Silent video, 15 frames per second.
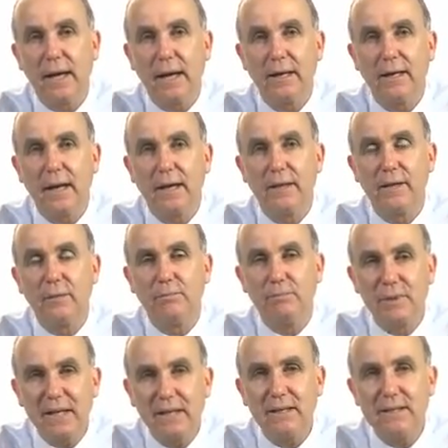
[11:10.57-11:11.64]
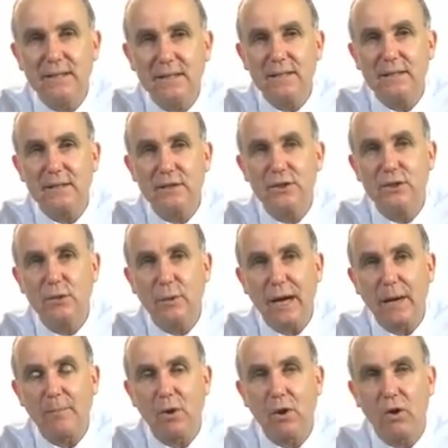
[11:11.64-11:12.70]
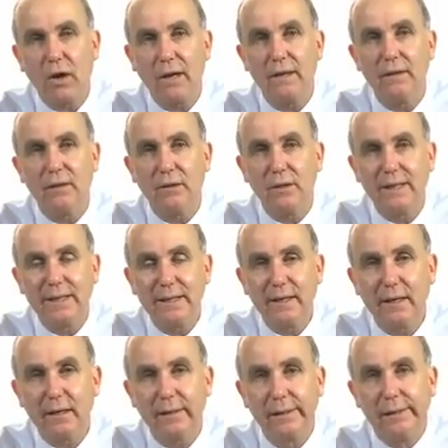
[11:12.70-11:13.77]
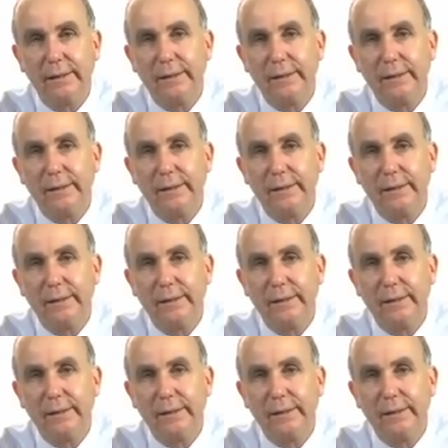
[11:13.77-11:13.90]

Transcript: And the bigger distance you are behind the leader,